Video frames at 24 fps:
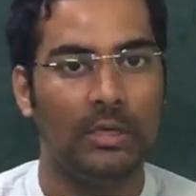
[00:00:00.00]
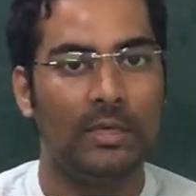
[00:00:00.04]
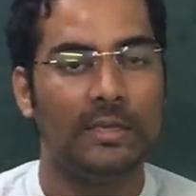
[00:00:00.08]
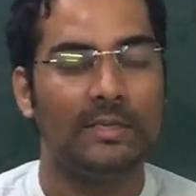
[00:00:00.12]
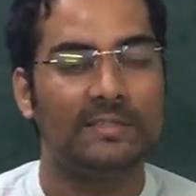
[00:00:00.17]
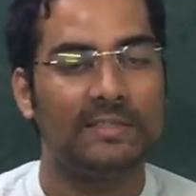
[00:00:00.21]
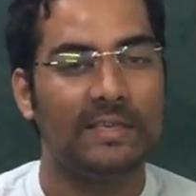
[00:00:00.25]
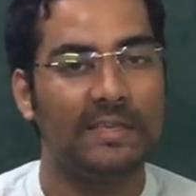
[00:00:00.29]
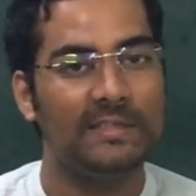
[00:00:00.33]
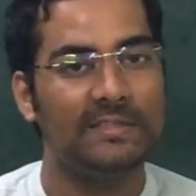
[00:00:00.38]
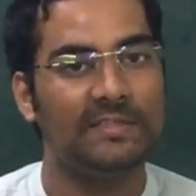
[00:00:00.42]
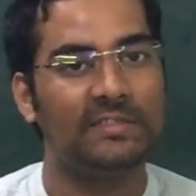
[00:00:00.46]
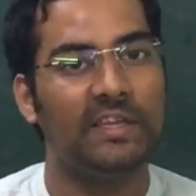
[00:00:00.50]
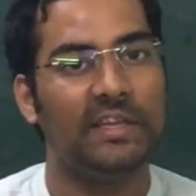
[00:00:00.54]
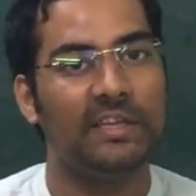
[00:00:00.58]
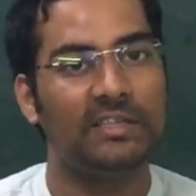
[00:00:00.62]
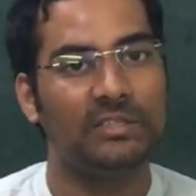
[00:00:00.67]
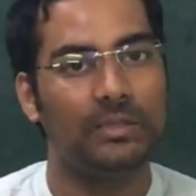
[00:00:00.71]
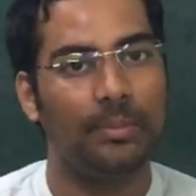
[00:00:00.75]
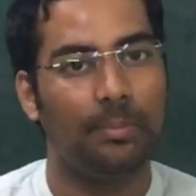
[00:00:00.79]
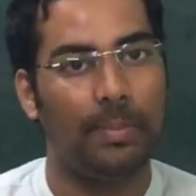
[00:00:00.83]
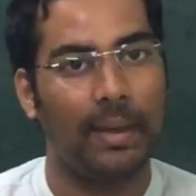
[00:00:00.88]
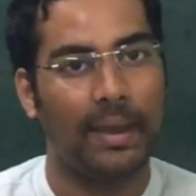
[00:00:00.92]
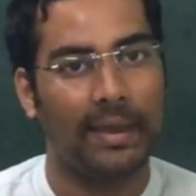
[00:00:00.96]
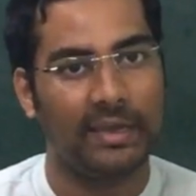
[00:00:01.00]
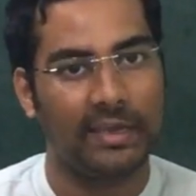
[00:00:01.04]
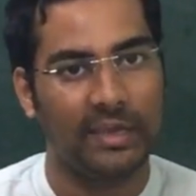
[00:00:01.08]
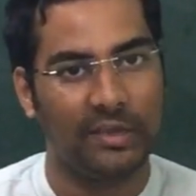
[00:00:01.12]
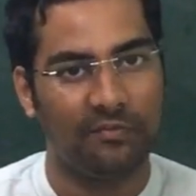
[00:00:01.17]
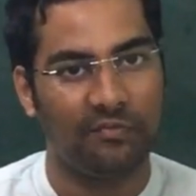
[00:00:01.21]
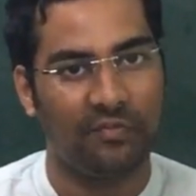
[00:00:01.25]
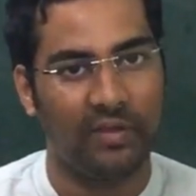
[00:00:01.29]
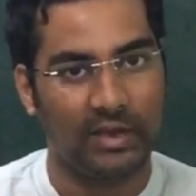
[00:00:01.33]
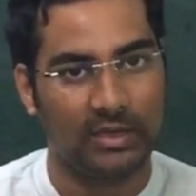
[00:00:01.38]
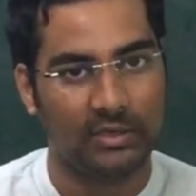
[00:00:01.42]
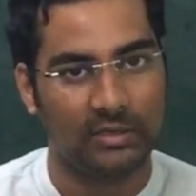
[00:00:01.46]
Since there is a banking
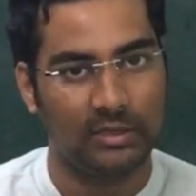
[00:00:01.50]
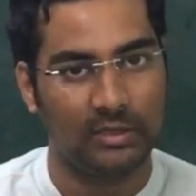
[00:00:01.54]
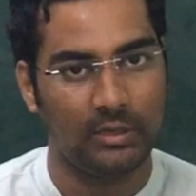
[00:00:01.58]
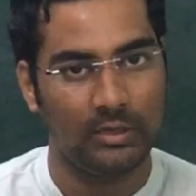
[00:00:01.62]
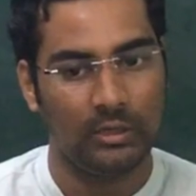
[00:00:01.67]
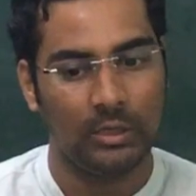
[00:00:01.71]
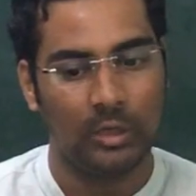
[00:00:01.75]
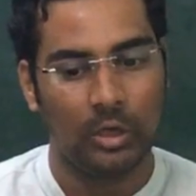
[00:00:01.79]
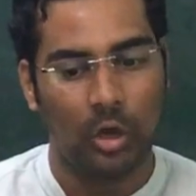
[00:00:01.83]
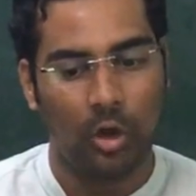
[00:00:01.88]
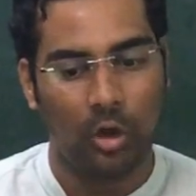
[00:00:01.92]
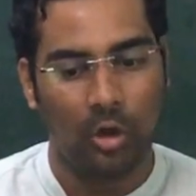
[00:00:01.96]
factor,